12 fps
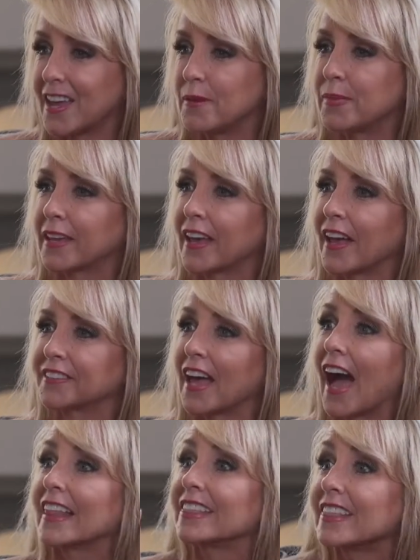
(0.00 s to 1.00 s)
because
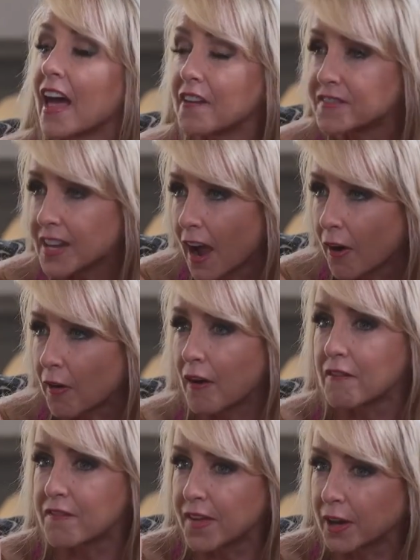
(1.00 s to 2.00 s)
I left out a
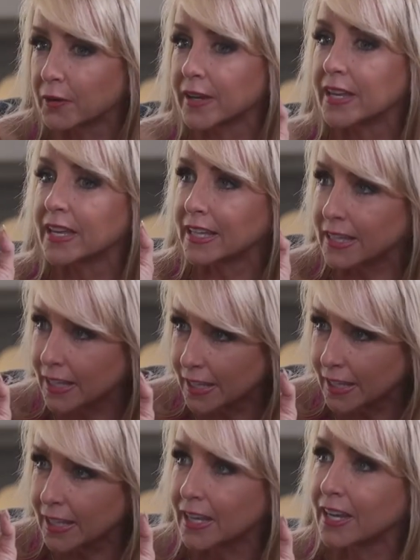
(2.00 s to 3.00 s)
very
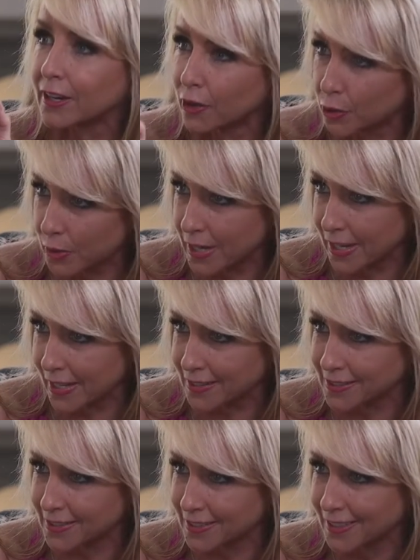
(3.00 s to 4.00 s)
key
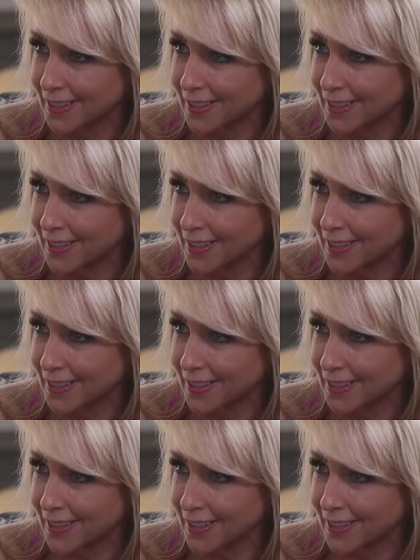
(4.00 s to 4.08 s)
ingredient